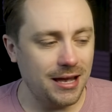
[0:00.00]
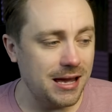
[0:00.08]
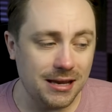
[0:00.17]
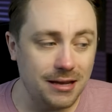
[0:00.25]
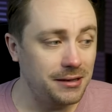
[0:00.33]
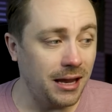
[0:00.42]

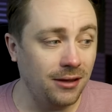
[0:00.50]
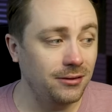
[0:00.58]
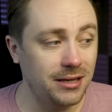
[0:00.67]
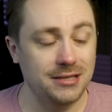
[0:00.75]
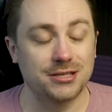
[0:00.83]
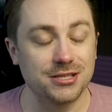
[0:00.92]
and
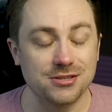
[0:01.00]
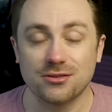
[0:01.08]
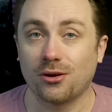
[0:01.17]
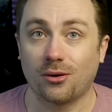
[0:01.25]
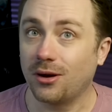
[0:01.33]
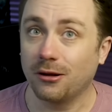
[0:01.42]
allegations
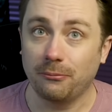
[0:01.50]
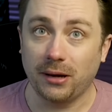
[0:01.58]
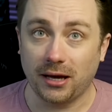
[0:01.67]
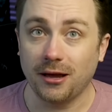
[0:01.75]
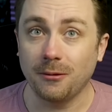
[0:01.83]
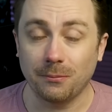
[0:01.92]
thrown around
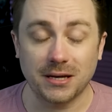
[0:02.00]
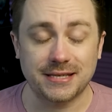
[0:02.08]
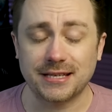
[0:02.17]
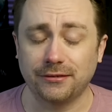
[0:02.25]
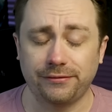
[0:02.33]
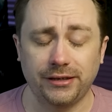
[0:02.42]
by
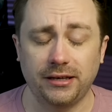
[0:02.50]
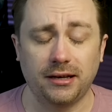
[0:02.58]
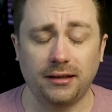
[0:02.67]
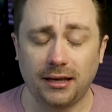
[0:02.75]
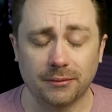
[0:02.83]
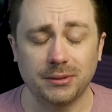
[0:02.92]
myself and
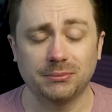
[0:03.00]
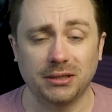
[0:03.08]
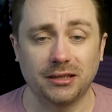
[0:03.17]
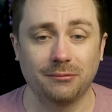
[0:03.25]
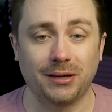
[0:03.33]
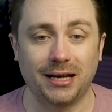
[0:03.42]
a lot of people
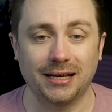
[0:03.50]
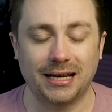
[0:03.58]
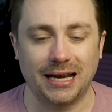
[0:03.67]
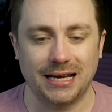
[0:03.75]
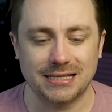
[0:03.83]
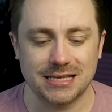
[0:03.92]
on the
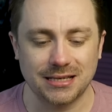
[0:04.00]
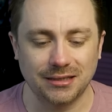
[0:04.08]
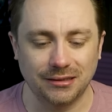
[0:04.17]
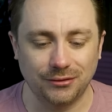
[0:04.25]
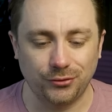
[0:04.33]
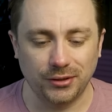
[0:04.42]
podcast,
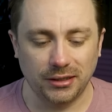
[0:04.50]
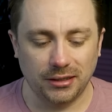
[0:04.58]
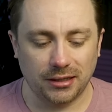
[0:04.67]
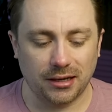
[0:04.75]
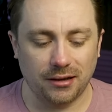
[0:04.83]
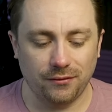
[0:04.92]
of
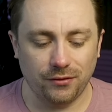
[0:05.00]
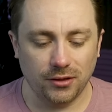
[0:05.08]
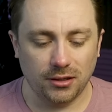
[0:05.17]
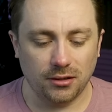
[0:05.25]
kind of